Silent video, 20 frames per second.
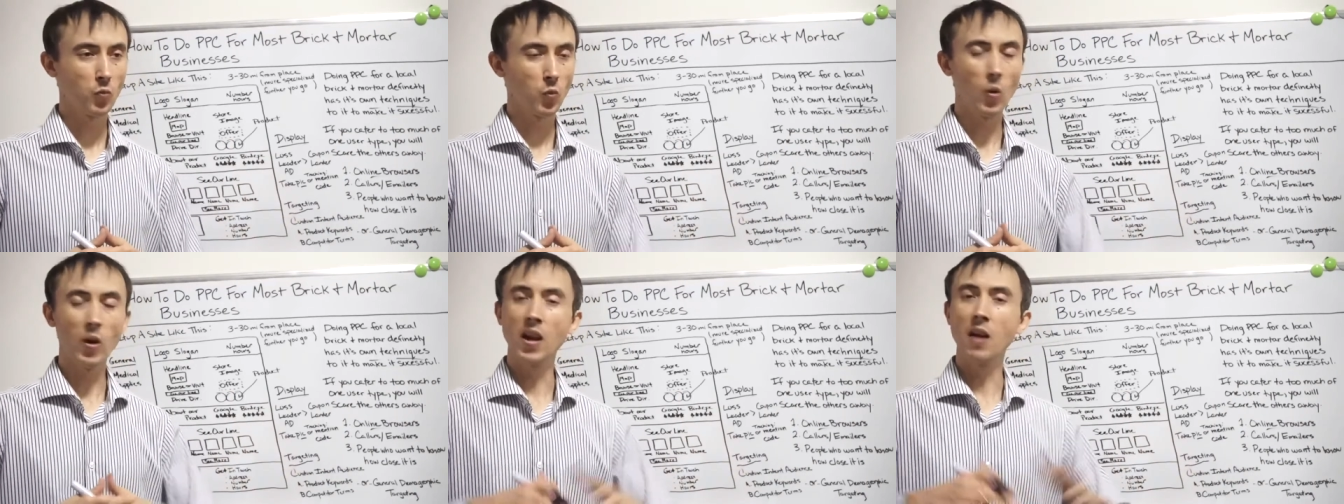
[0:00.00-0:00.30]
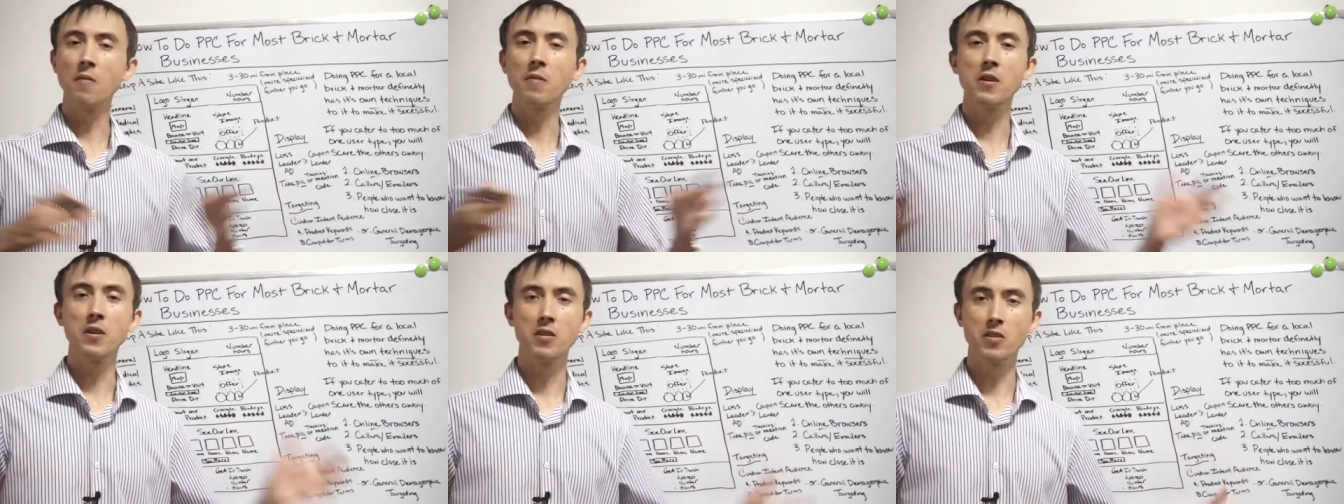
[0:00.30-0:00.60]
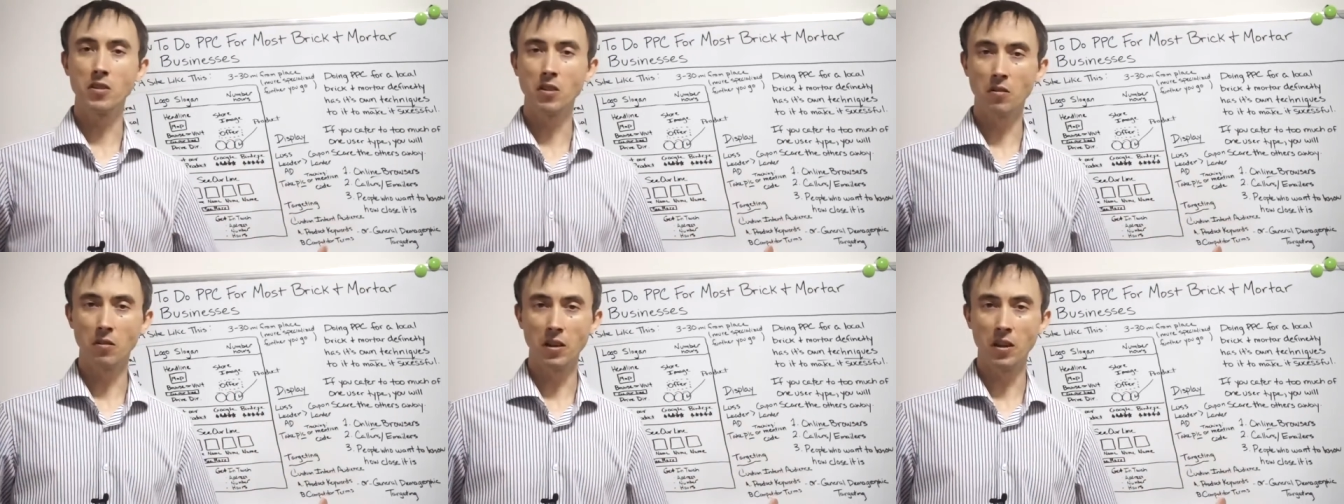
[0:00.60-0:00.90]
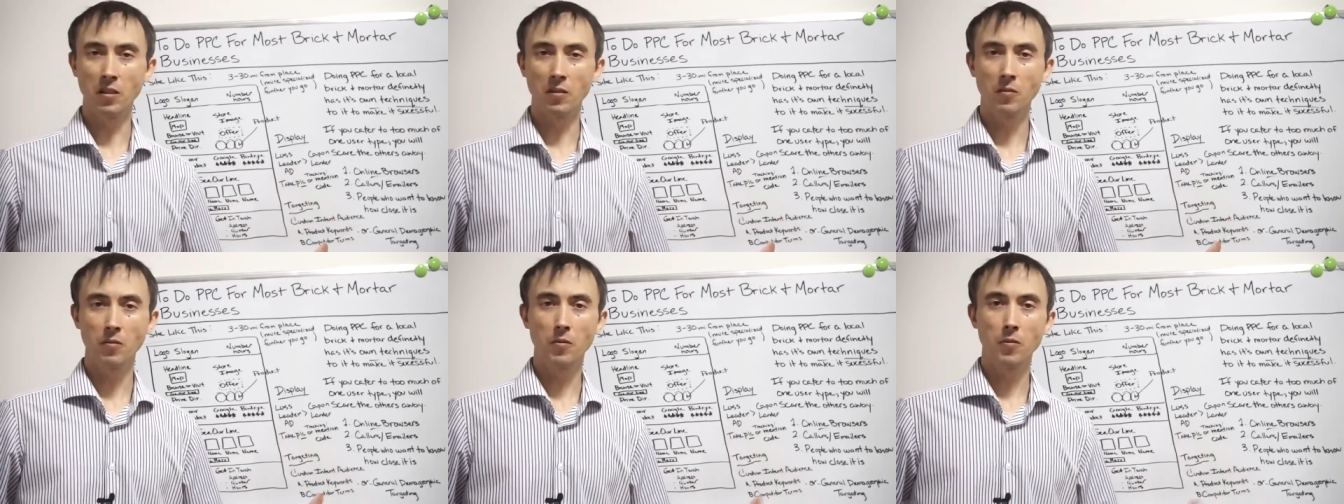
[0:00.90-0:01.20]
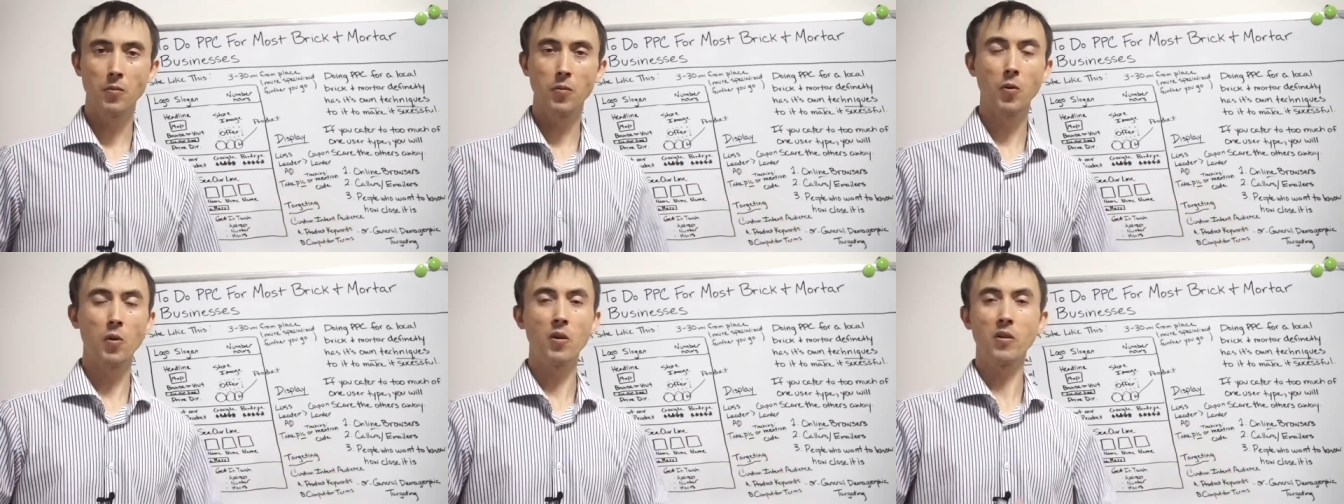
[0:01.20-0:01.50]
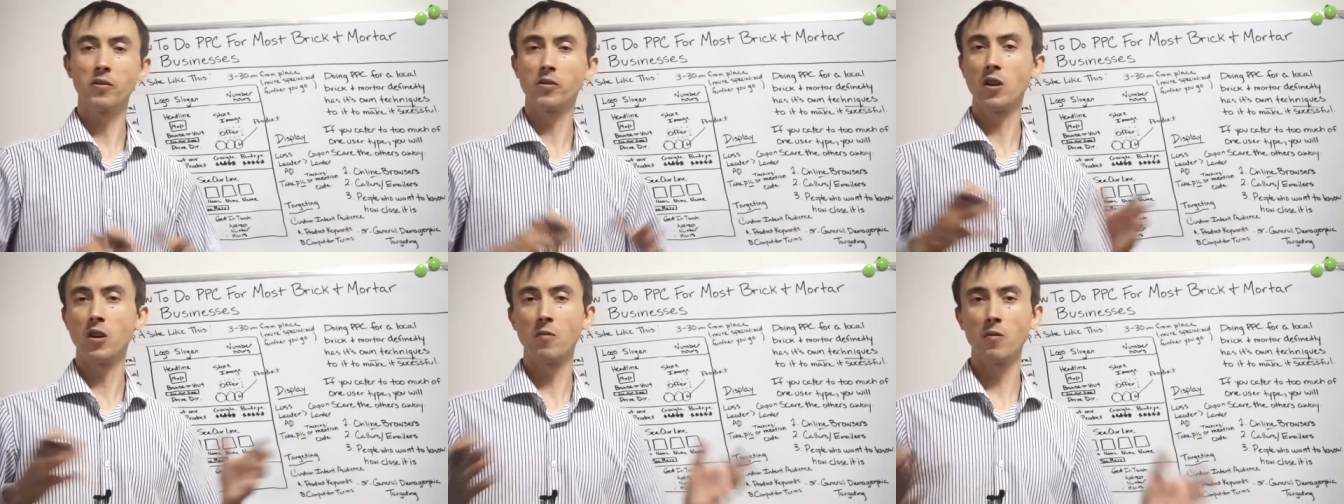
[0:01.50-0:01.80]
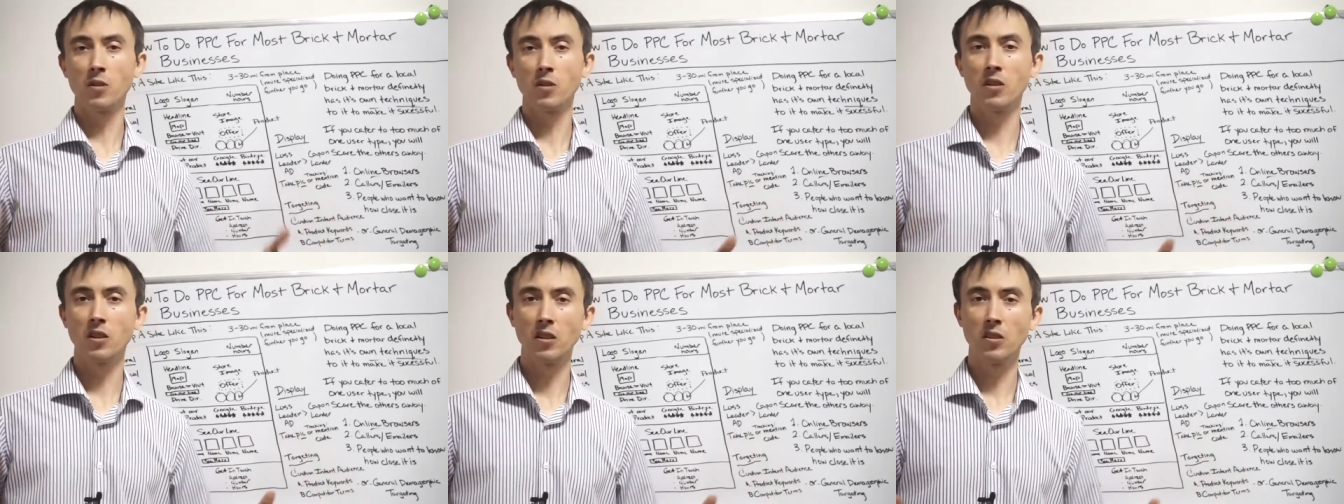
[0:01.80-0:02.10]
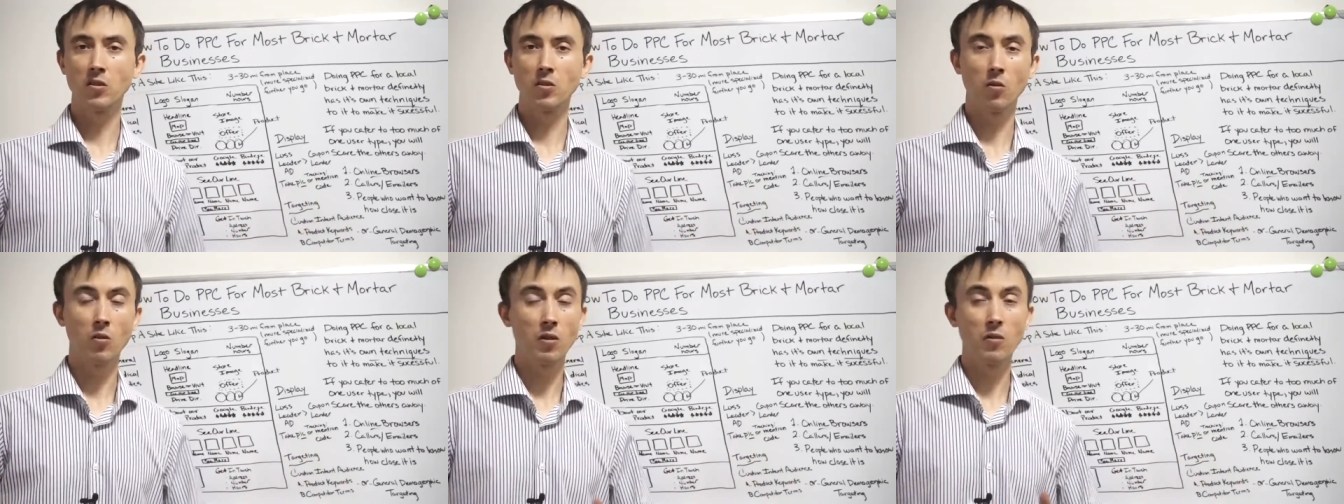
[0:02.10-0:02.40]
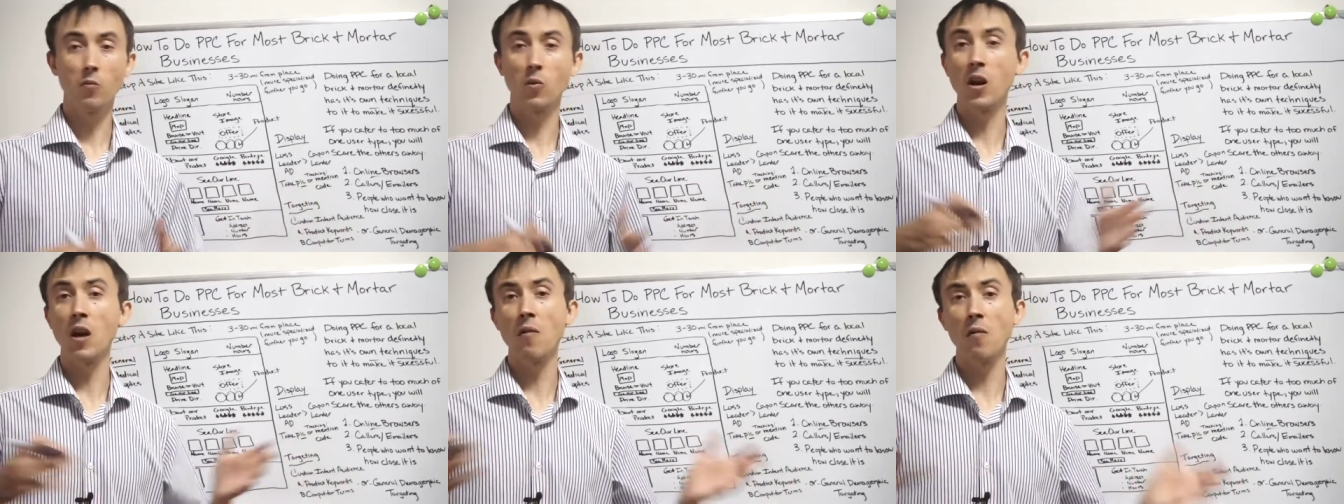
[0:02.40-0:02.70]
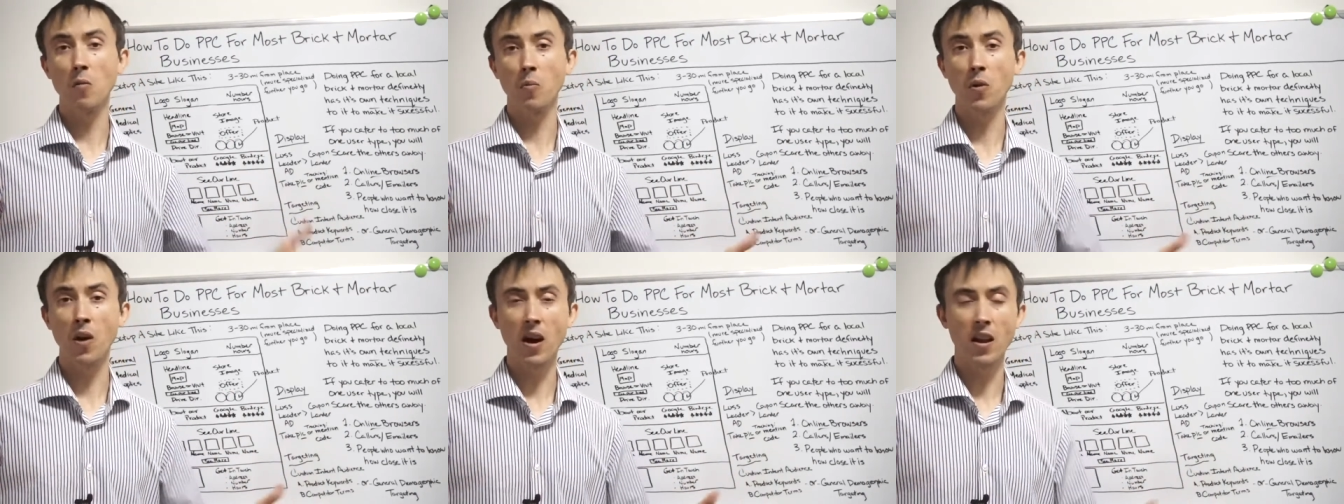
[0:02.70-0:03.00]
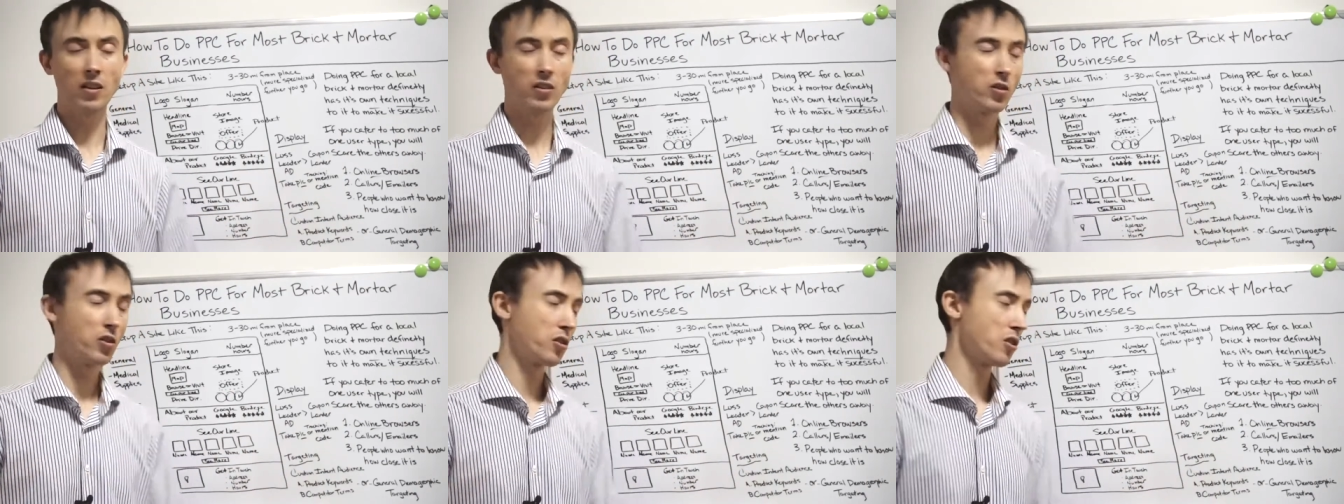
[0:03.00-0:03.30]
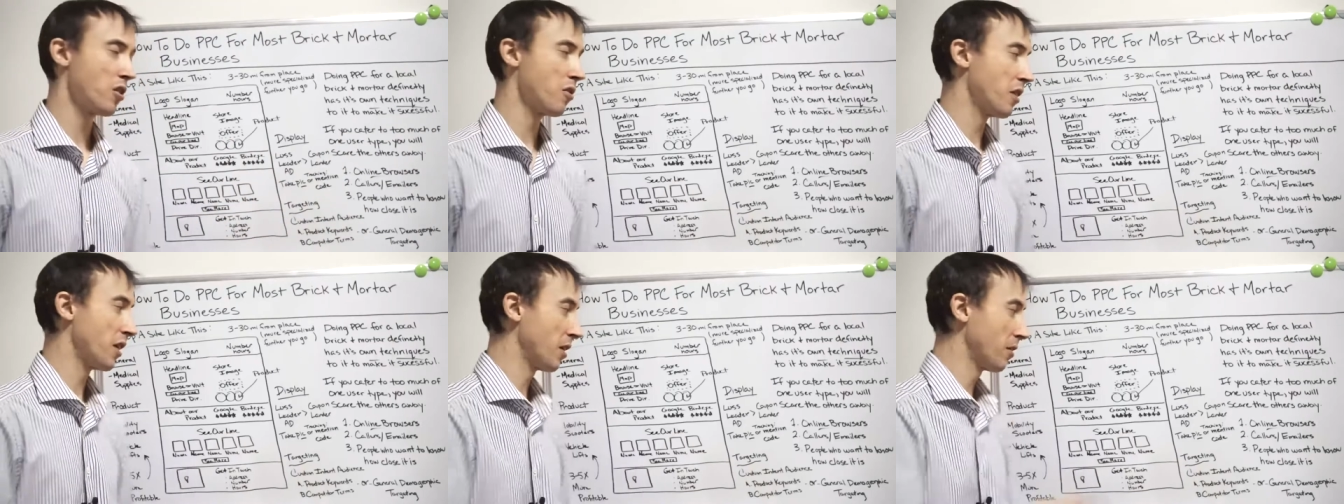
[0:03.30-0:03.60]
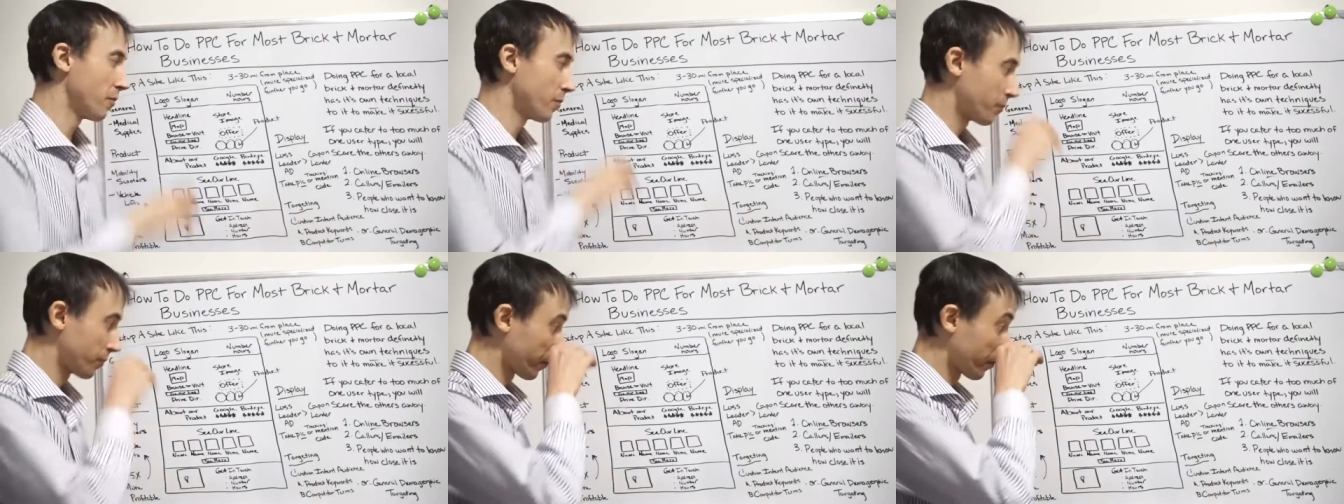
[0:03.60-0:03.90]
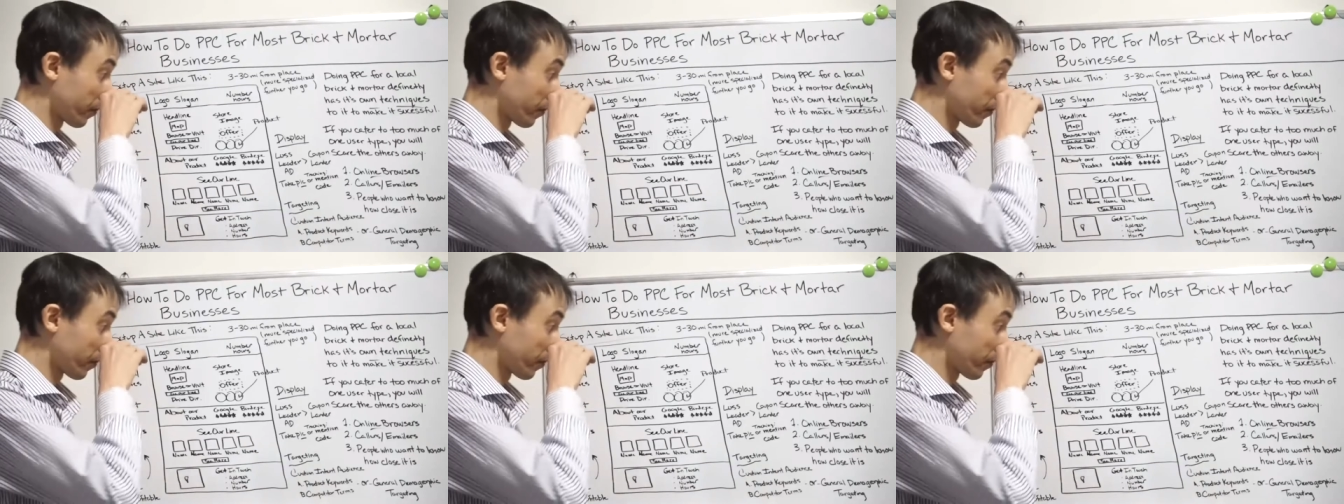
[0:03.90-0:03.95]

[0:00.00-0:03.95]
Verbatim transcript: whatever you're doing for services or whatever product you're doing.